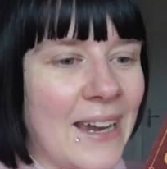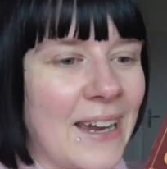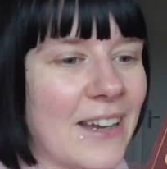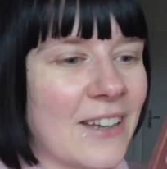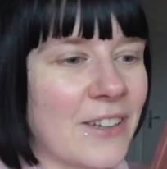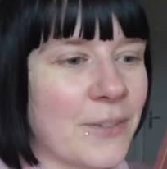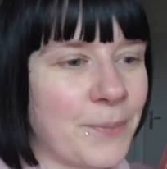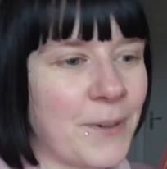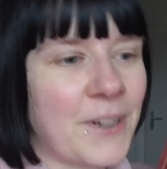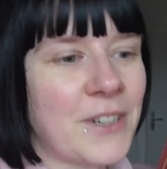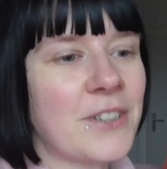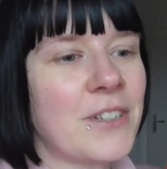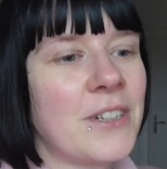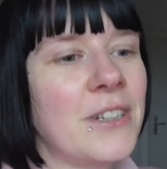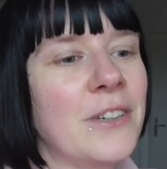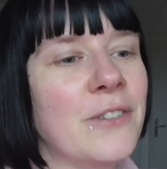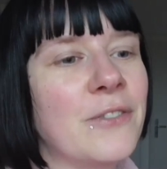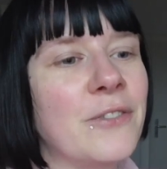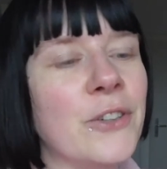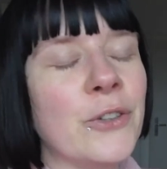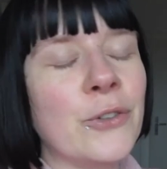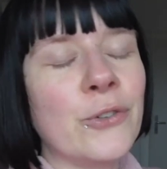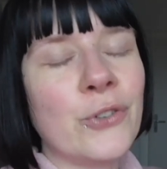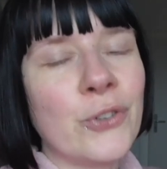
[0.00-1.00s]
especially
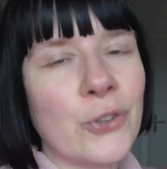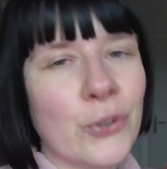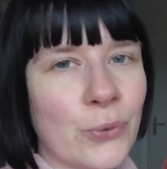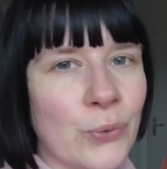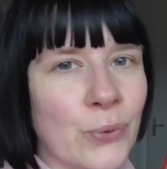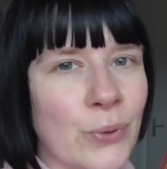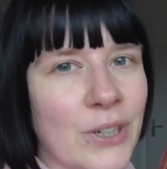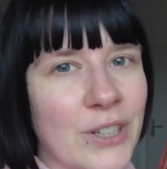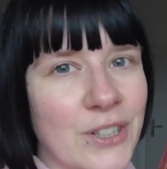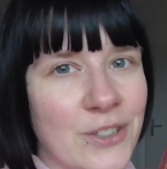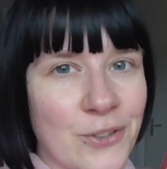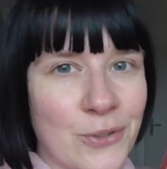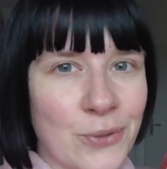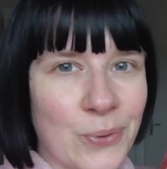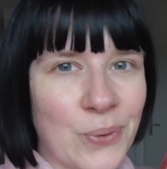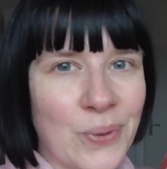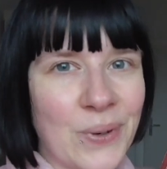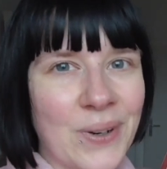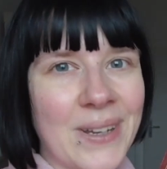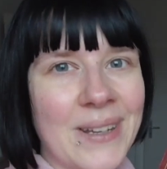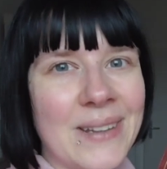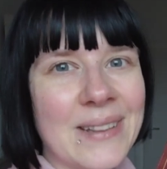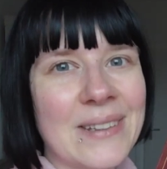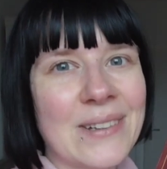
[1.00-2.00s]
if you do
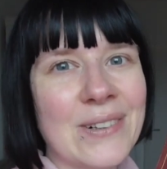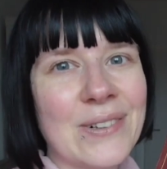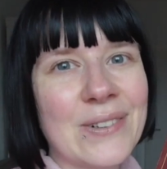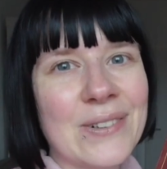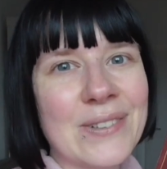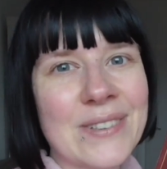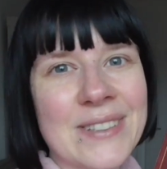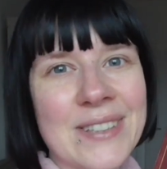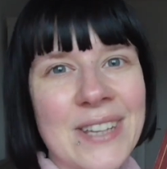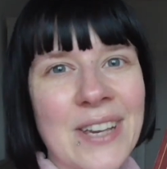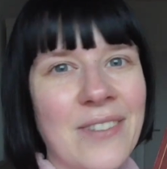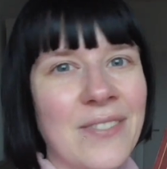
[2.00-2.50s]
enjoy those